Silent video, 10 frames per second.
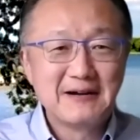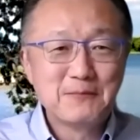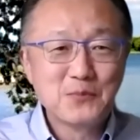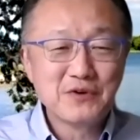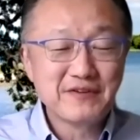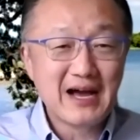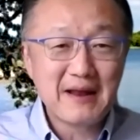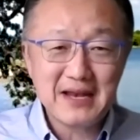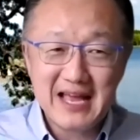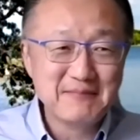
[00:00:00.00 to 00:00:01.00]
we've
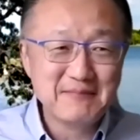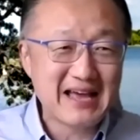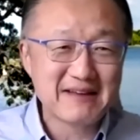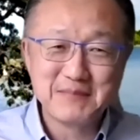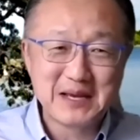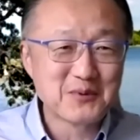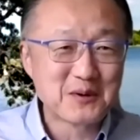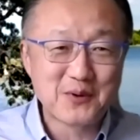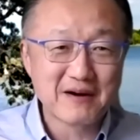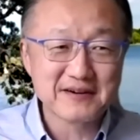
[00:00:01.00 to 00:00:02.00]
not made more
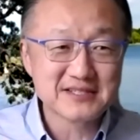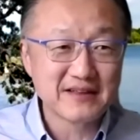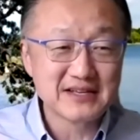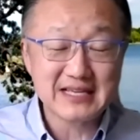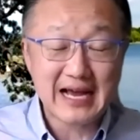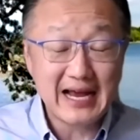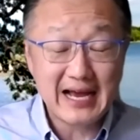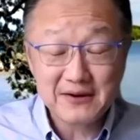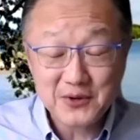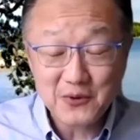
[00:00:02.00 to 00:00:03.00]
progress on this. I
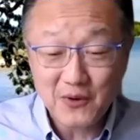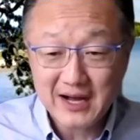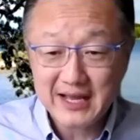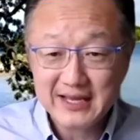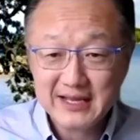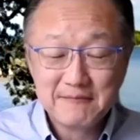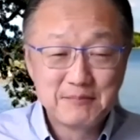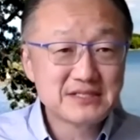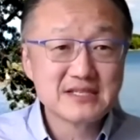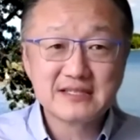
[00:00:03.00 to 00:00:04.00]
don't know why
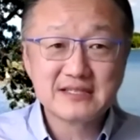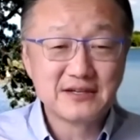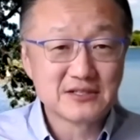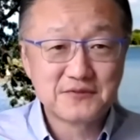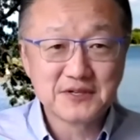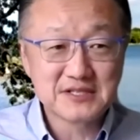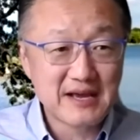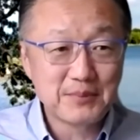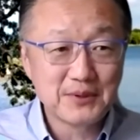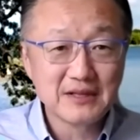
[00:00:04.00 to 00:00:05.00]
business leaders, for
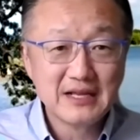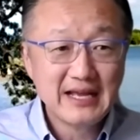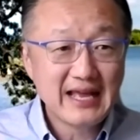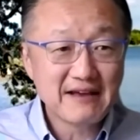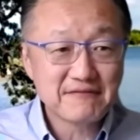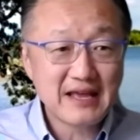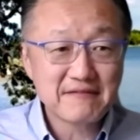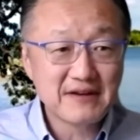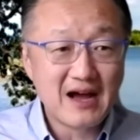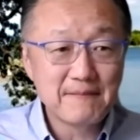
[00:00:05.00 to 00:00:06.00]
example, have
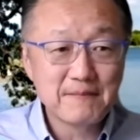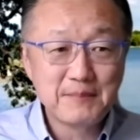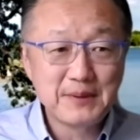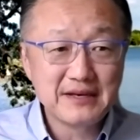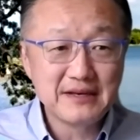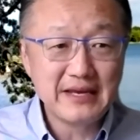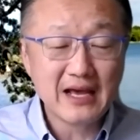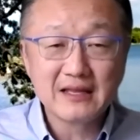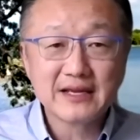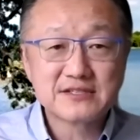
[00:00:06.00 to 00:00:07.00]
not been
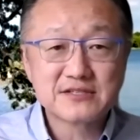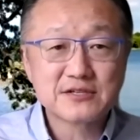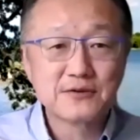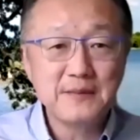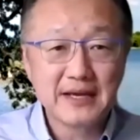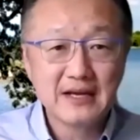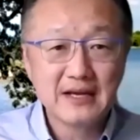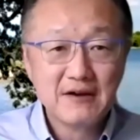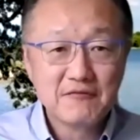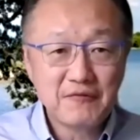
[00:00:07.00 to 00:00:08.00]
yelling and screaming
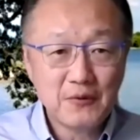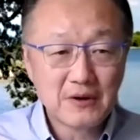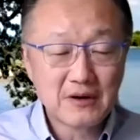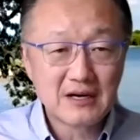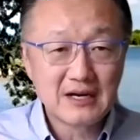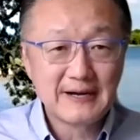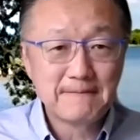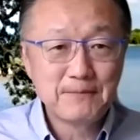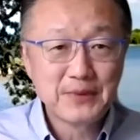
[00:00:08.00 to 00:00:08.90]
for